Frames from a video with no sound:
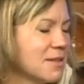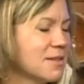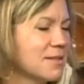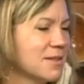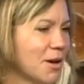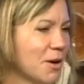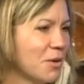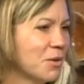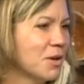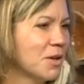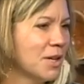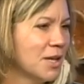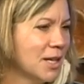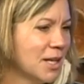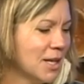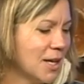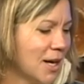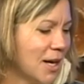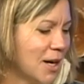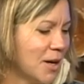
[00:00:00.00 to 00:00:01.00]
So
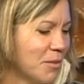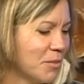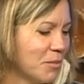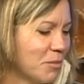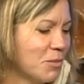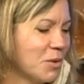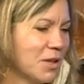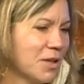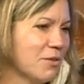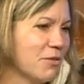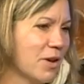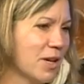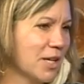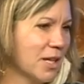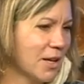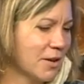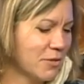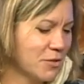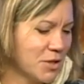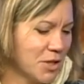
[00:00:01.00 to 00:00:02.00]
um, really fun
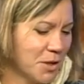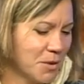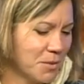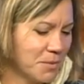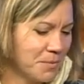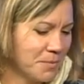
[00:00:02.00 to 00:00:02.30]
gift too.